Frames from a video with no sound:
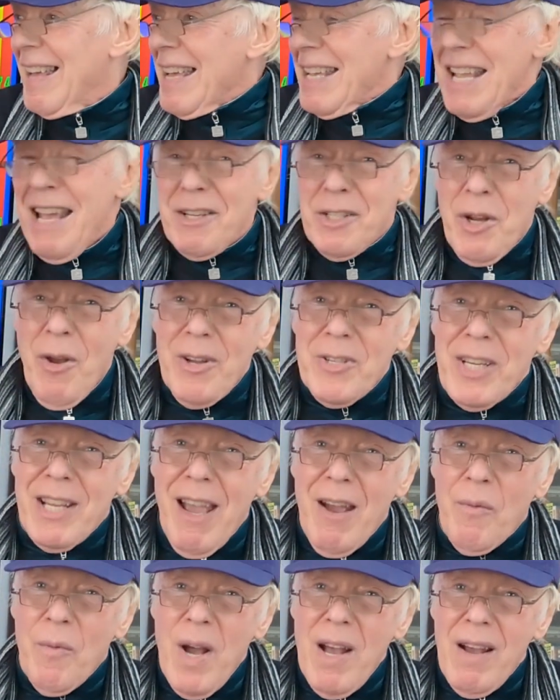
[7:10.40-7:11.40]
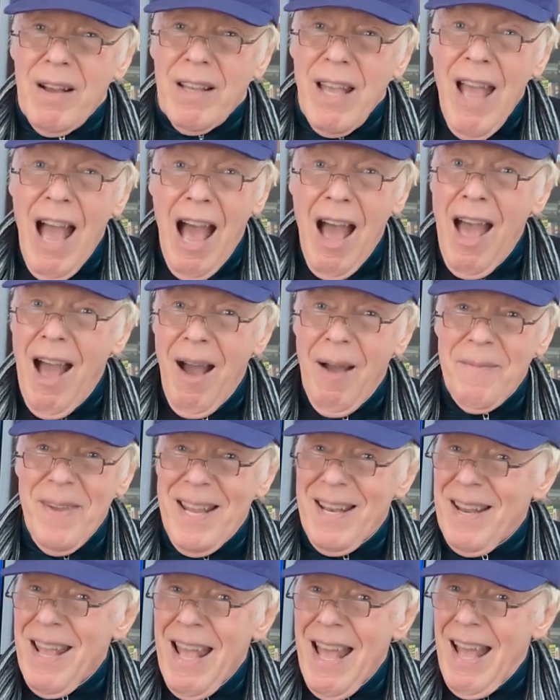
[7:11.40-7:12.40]
yes, going to get work? I
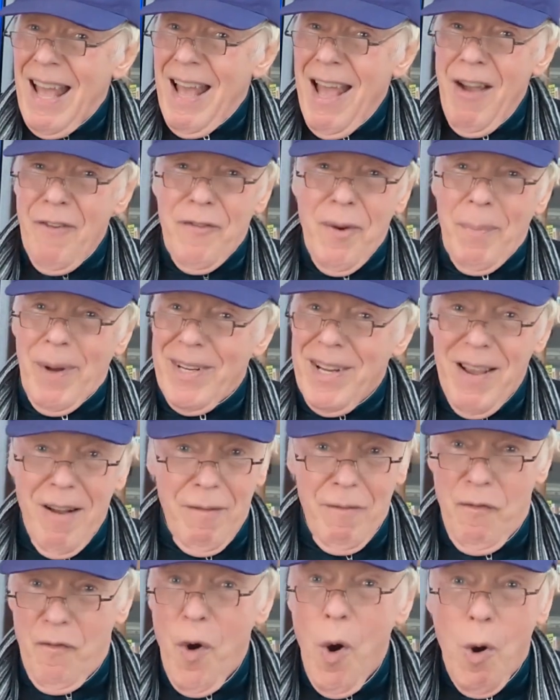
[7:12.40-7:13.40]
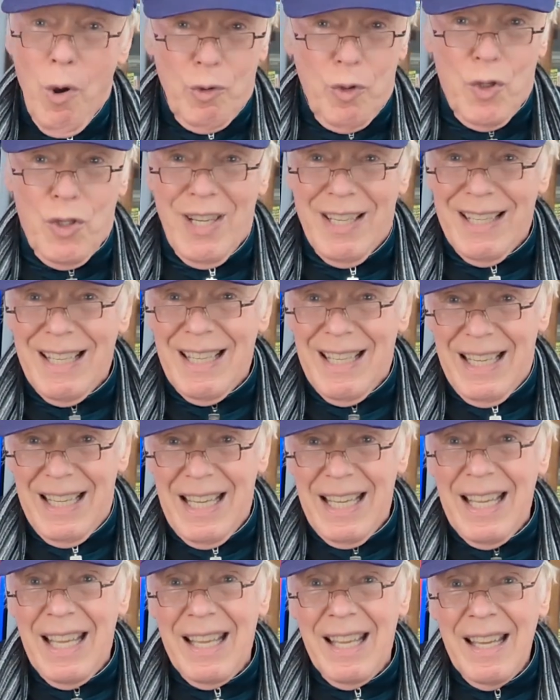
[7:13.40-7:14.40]
mean, everybody,
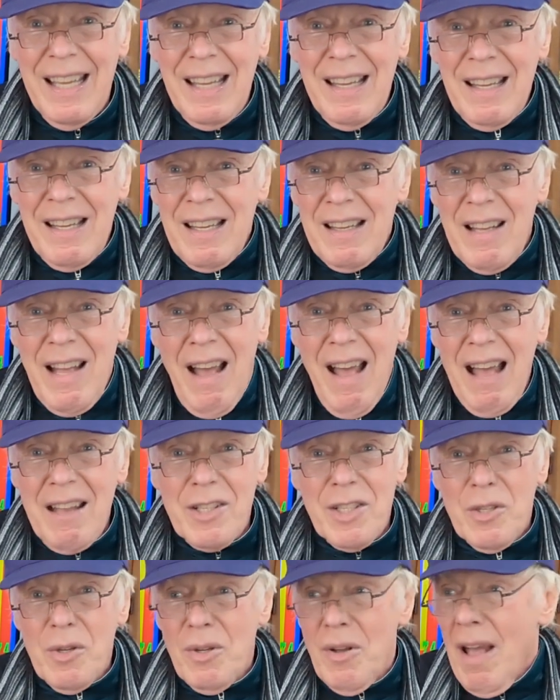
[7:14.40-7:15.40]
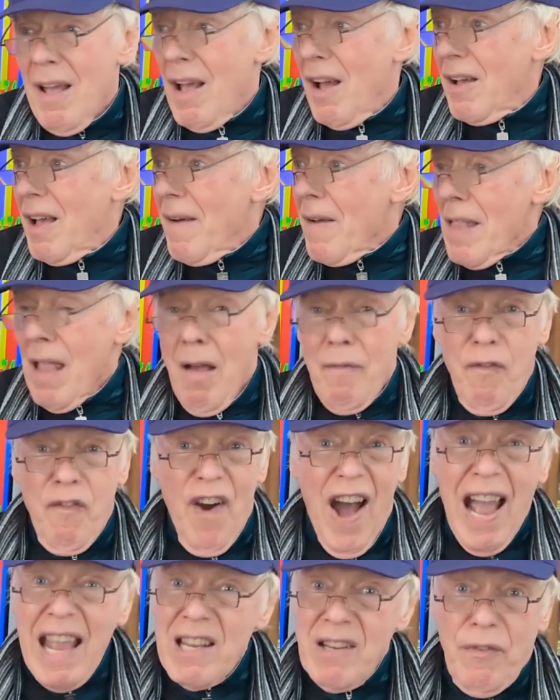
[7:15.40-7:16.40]
unfortunately, has to
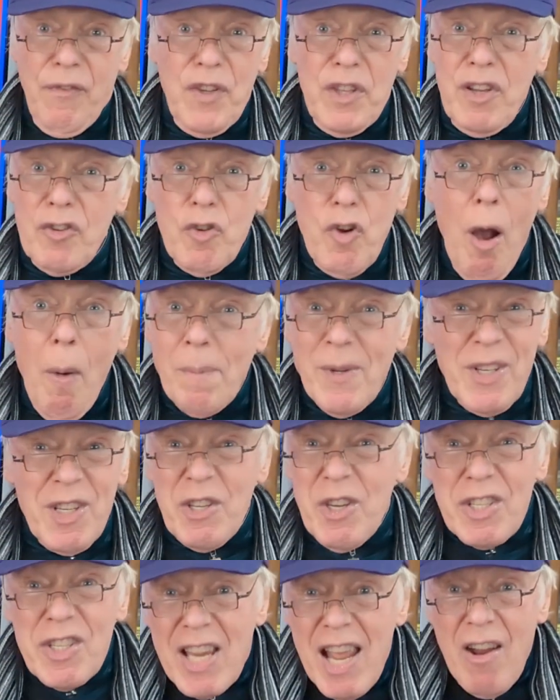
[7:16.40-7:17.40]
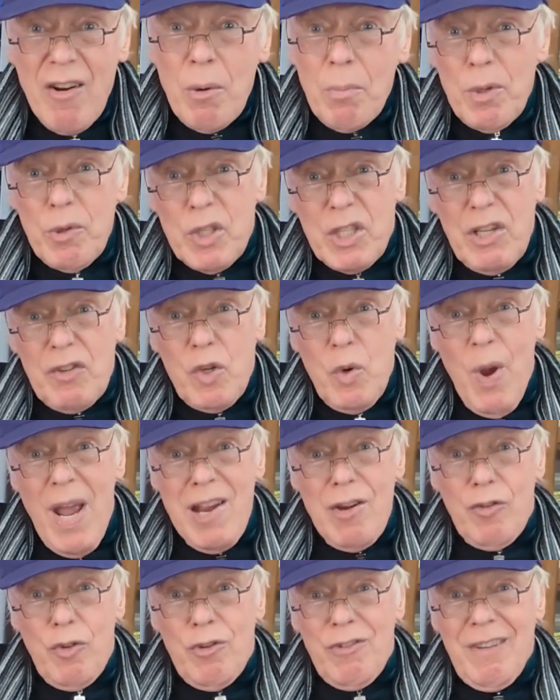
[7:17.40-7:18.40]
fight for their jobs. It's a terrible
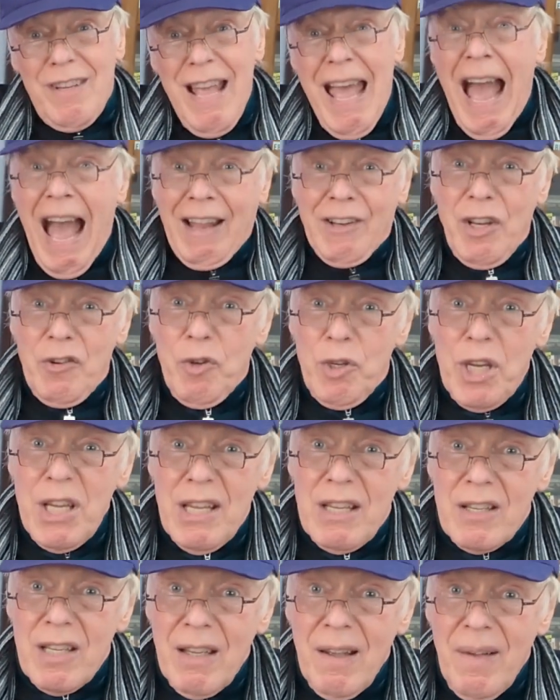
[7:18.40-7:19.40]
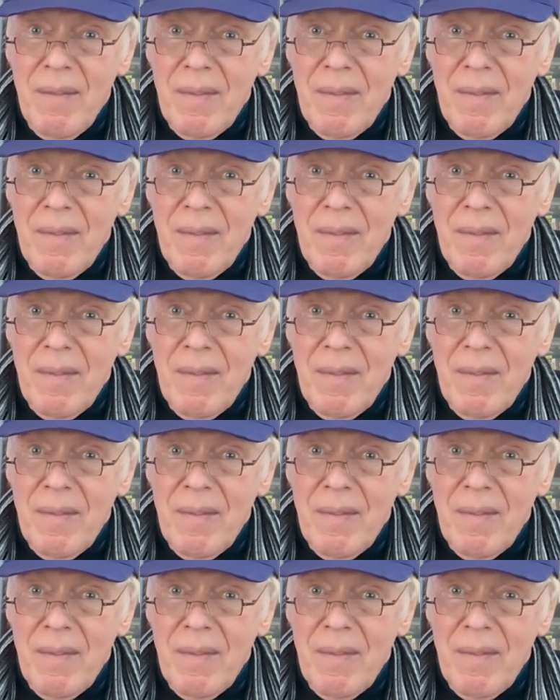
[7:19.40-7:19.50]
situation. And indeed,